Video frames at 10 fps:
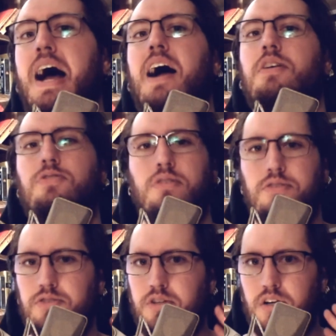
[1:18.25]
actually
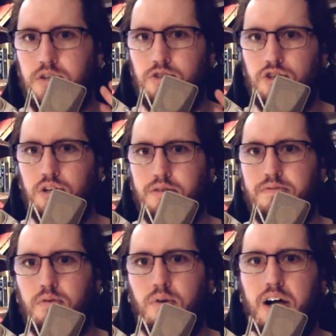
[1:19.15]
just going to chill for
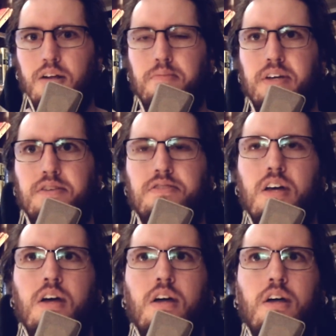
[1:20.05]
a while because
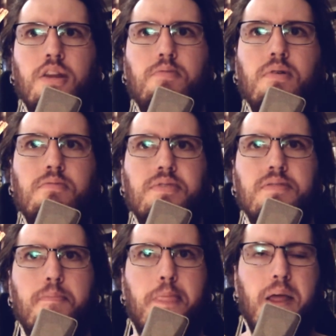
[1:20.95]
the problem was
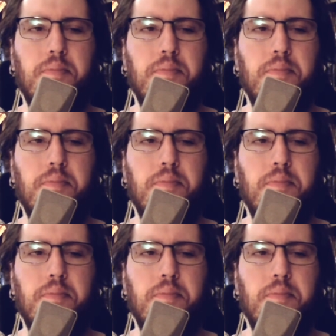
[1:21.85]
I